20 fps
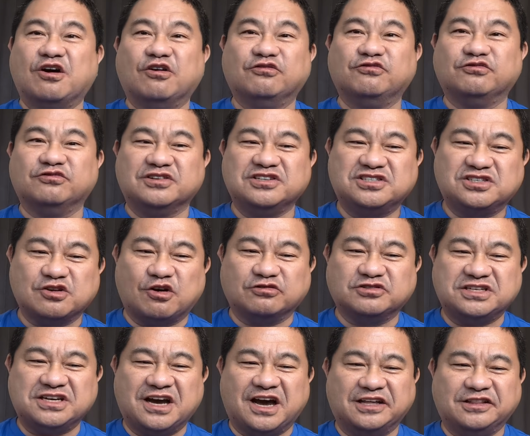not overly
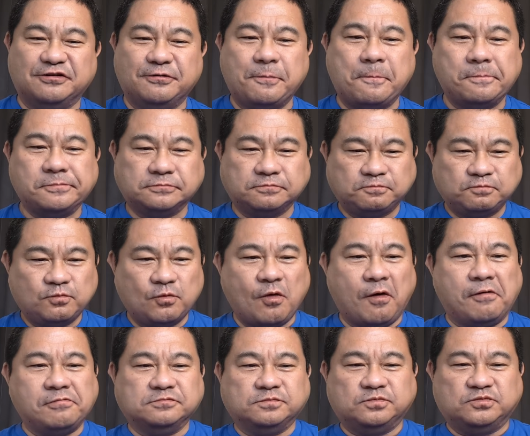salty either.
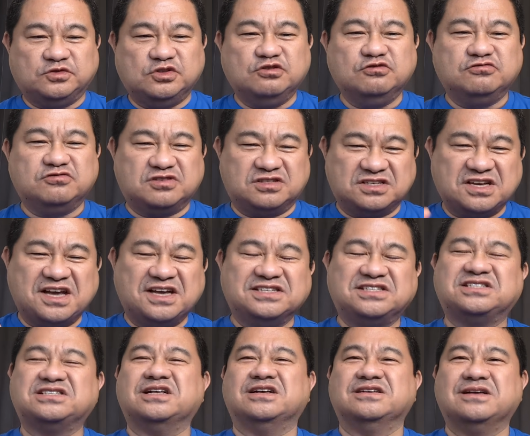You
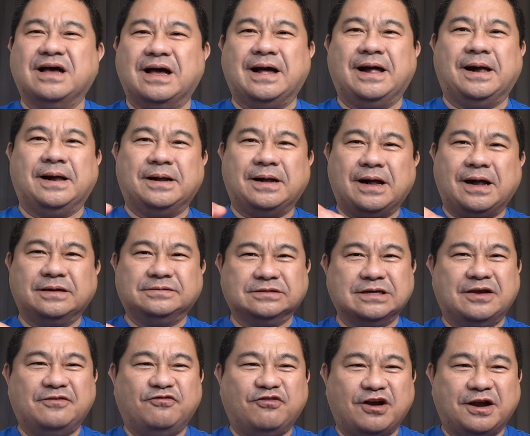taste
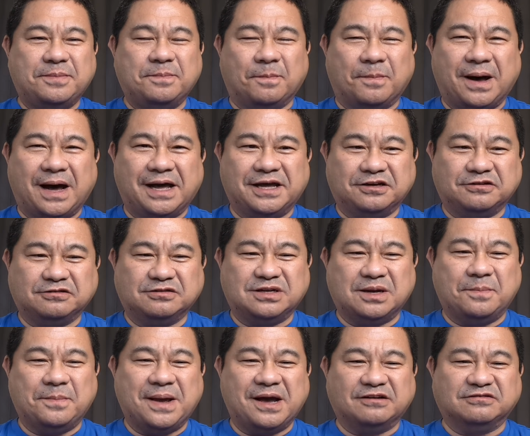a very
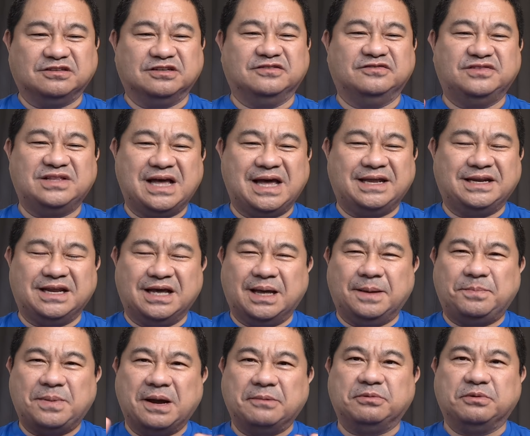mild amount of
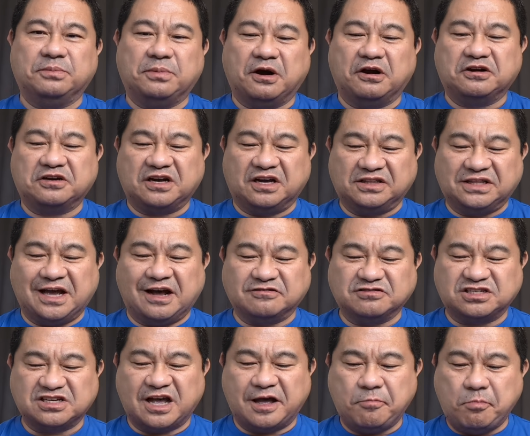that pepper bark on the
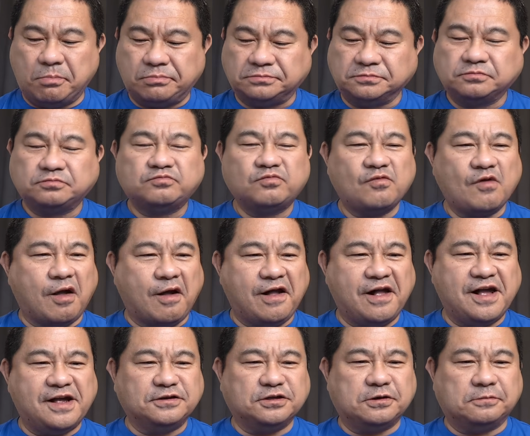outside.
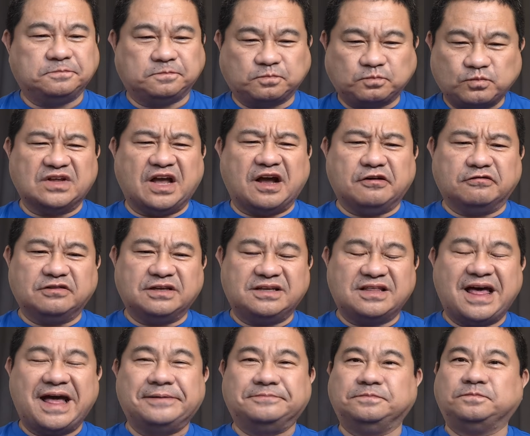And not only
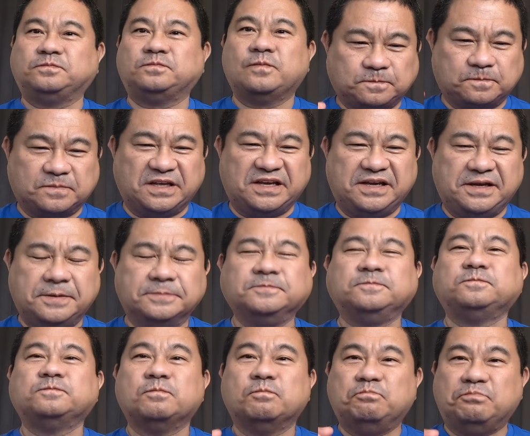that, the
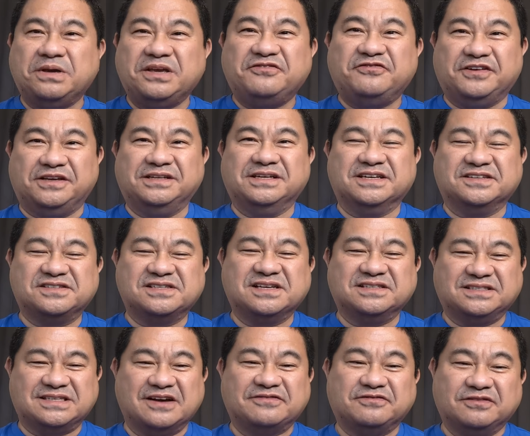beefiness
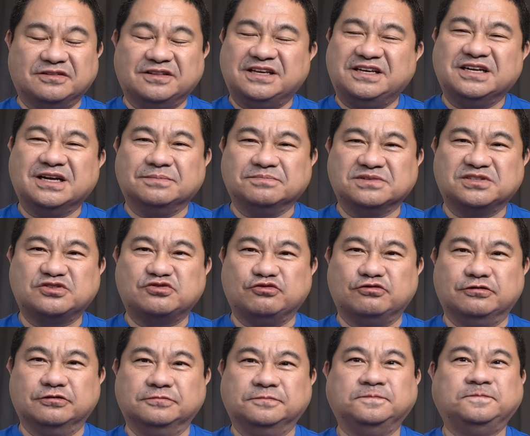definitely comes
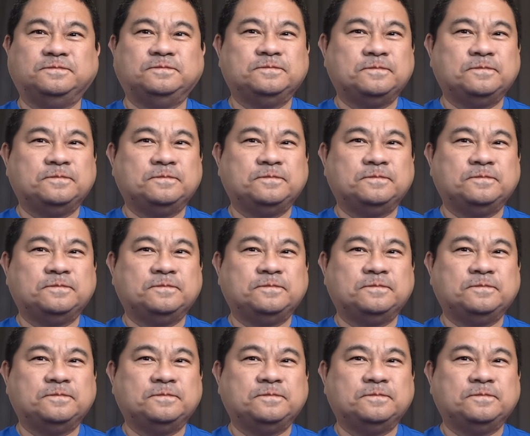through.